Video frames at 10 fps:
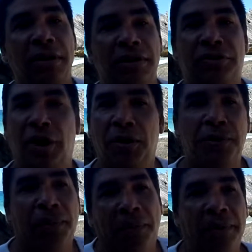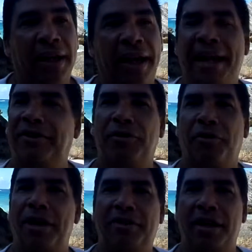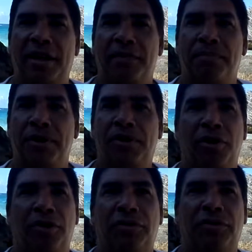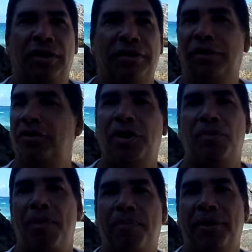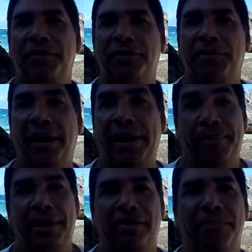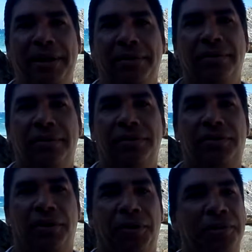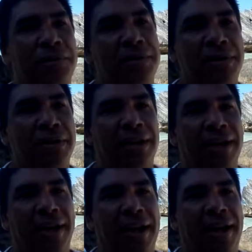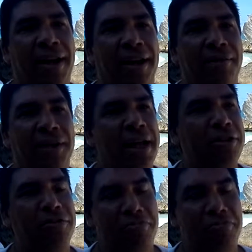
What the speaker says: So it's a great thing, because there's only one person to blame, and that's me. So when I